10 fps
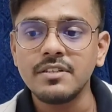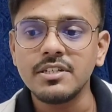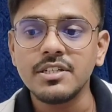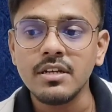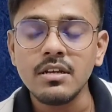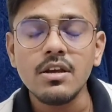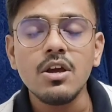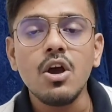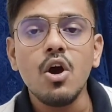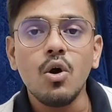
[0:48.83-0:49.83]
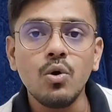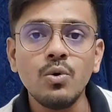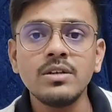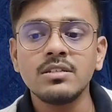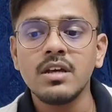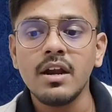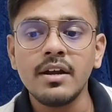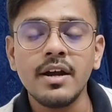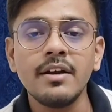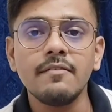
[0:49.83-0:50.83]
physician who is
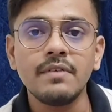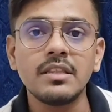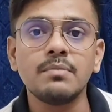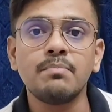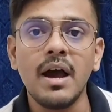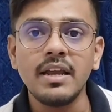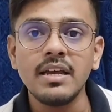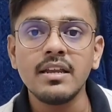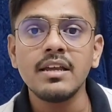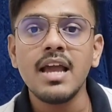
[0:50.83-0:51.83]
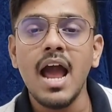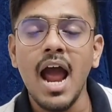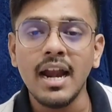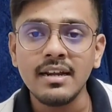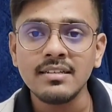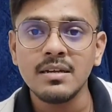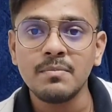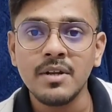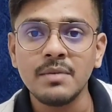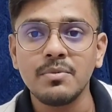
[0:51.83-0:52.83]
credited with pioneering
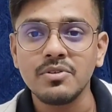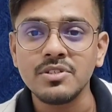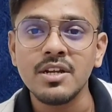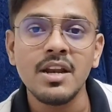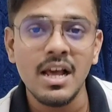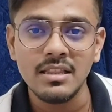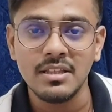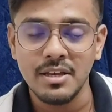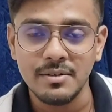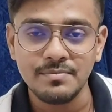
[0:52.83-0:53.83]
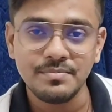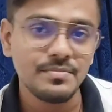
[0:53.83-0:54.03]
antiseptic procedure in healthcare.